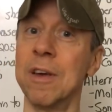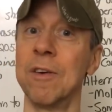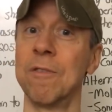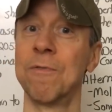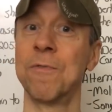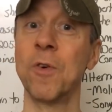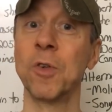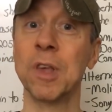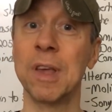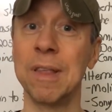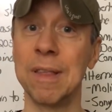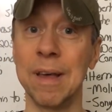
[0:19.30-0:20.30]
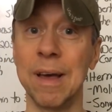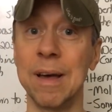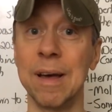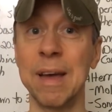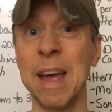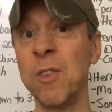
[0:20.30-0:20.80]
first con
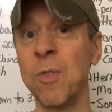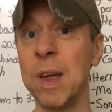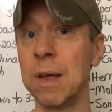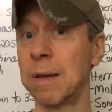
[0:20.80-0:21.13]
uh, entry